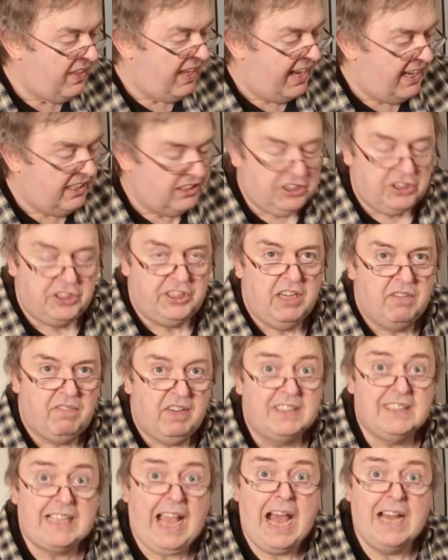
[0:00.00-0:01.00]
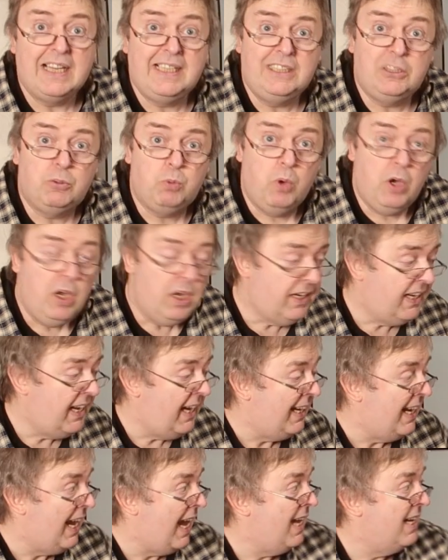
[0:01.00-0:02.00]
here's GFX, and it's
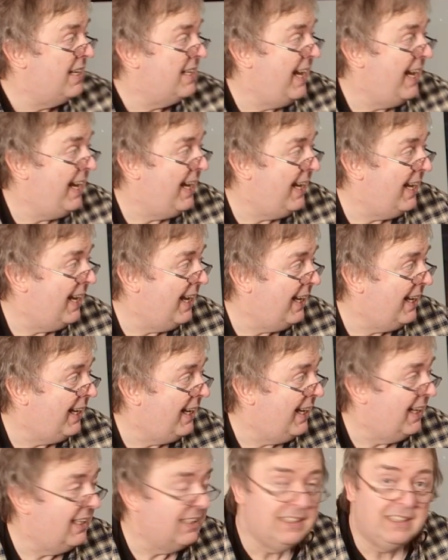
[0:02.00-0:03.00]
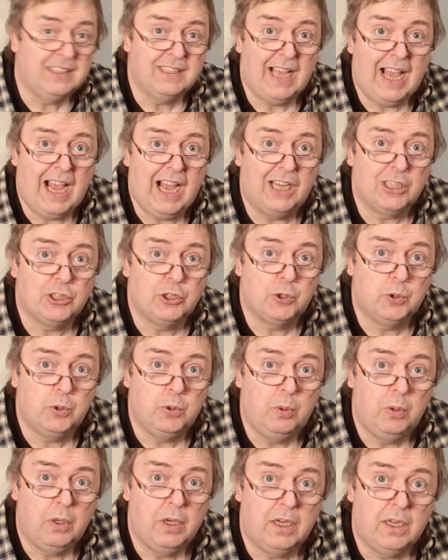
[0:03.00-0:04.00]
working, and here is
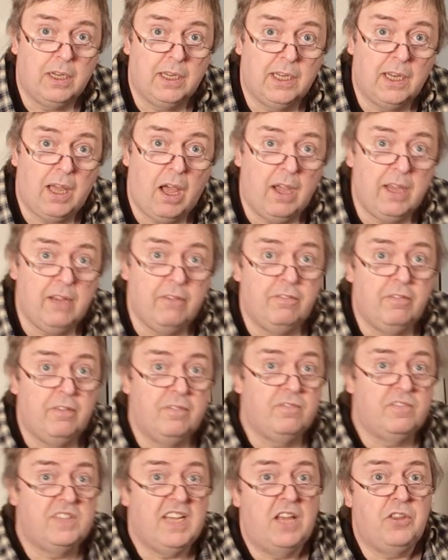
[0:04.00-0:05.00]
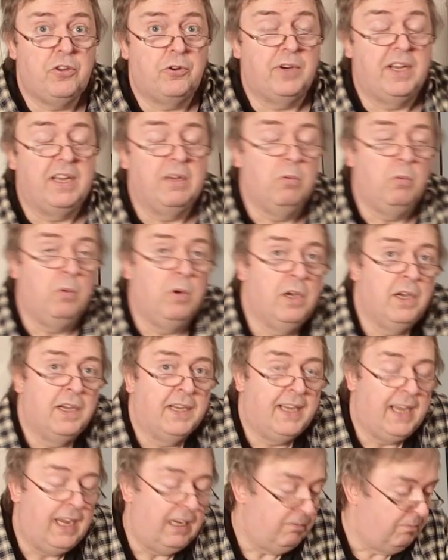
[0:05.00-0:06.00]
actual live tethering
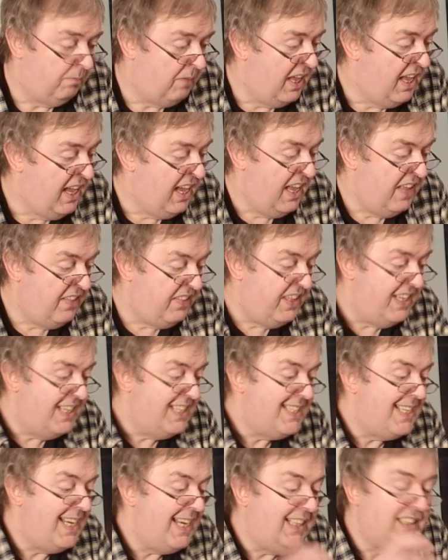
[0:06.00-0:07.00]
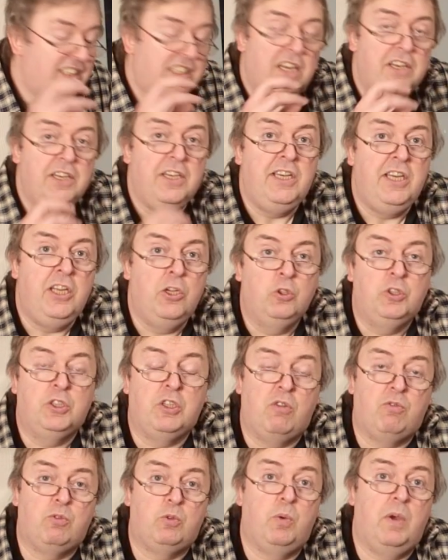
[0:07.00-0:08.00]
working. This is new
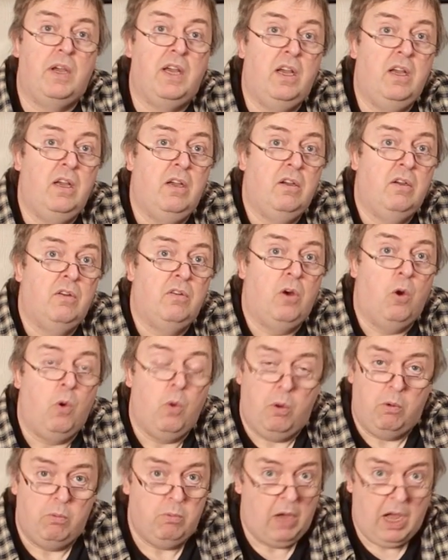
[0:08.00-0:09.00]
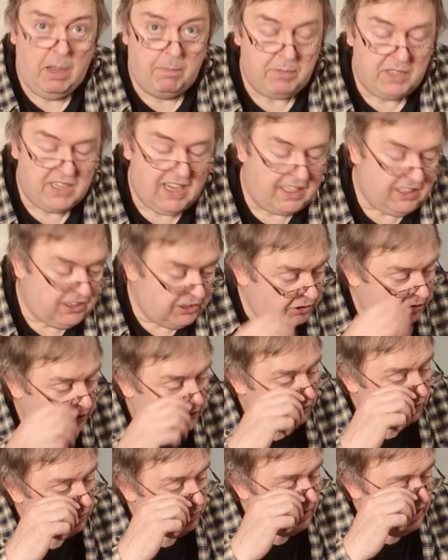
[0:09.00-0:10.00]
software, or updated
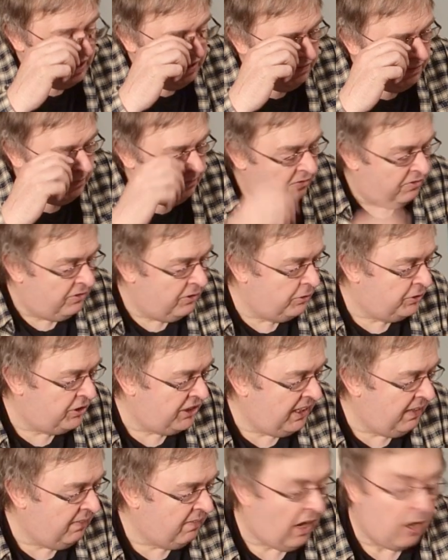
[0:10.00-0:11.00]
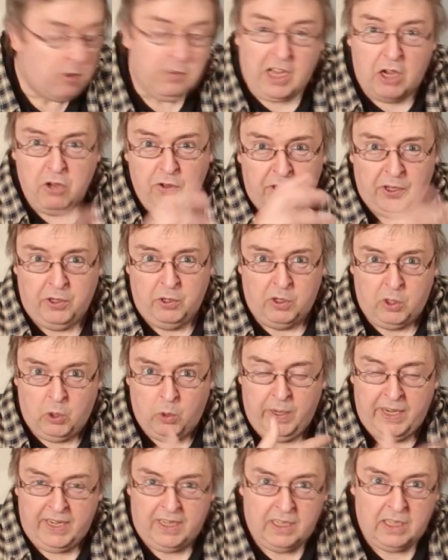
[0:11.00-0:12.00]
software from Fuji. I'll go through a
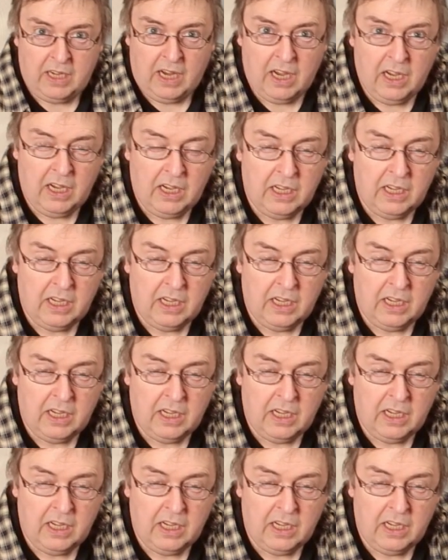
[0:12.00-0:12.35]
quick